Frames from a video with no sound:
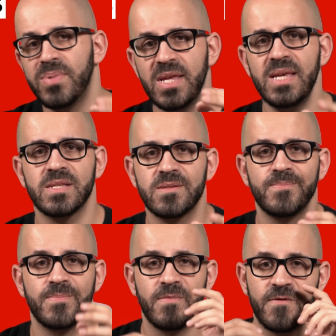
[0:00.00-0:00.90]
please
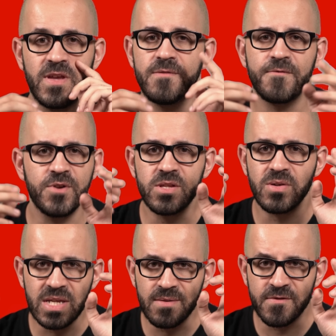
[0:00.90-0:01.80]
feel free
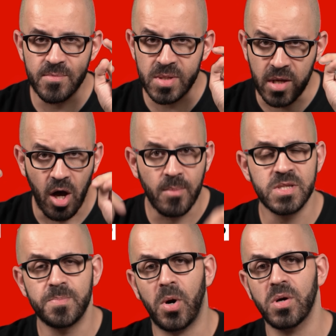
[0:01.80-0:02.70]
to leave them in the
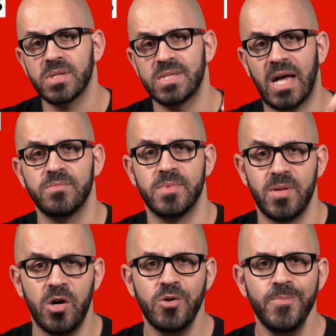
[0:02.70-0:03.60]
comments box down
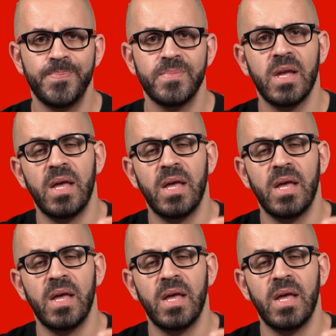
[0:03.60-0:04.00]
below.